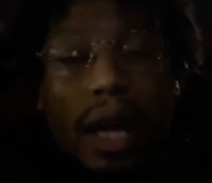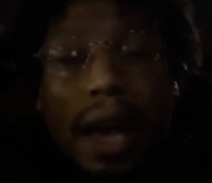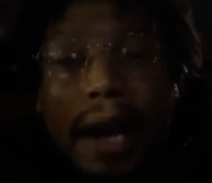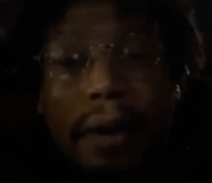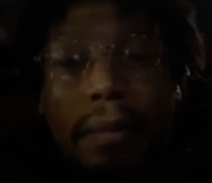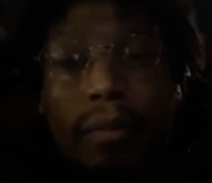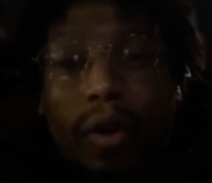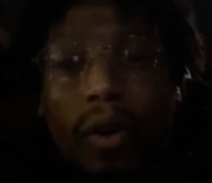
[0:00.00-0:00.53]

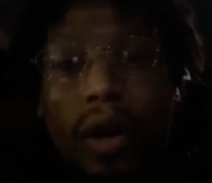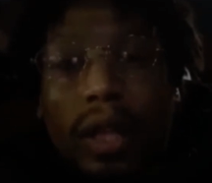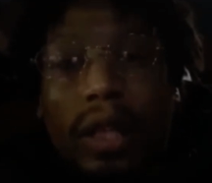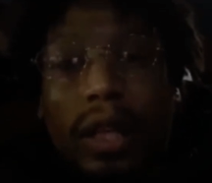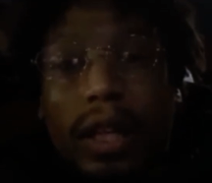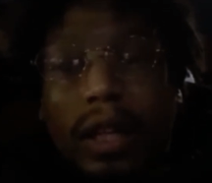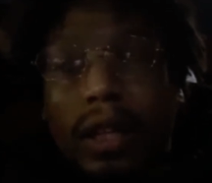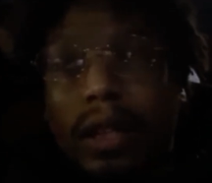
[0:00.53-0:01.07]
Ain't more
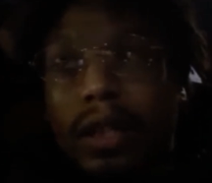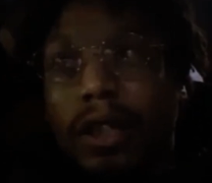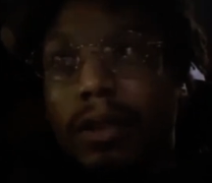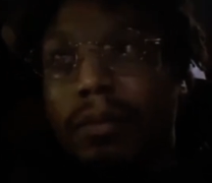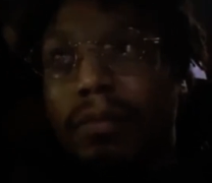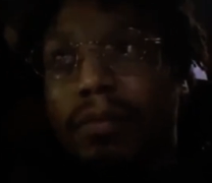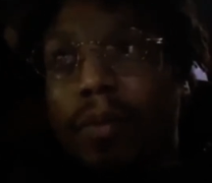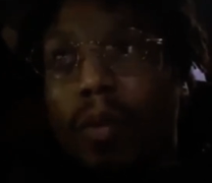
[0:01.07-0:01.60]

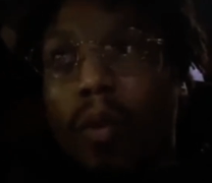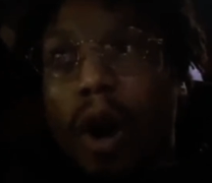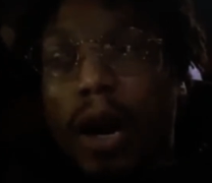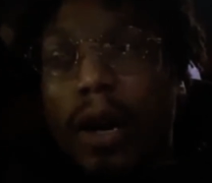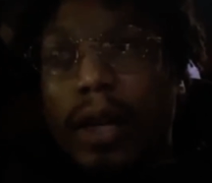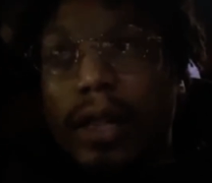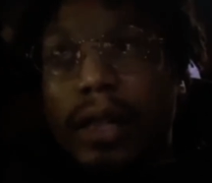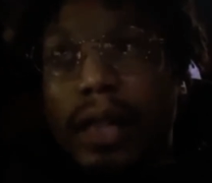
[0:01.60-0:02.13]

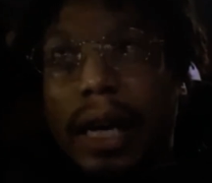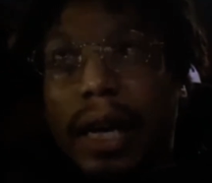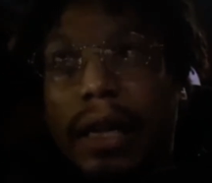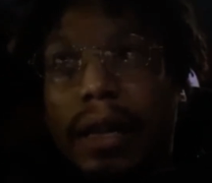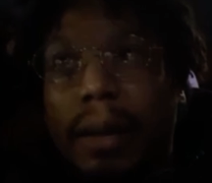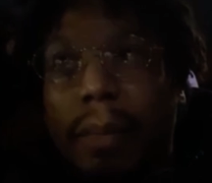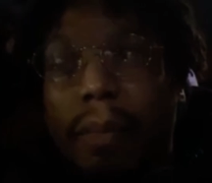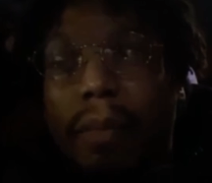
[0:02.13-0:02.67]
words in
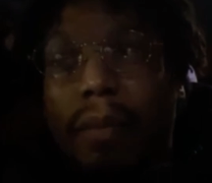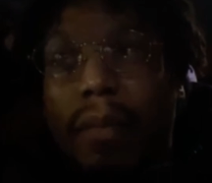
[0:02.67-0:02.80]
the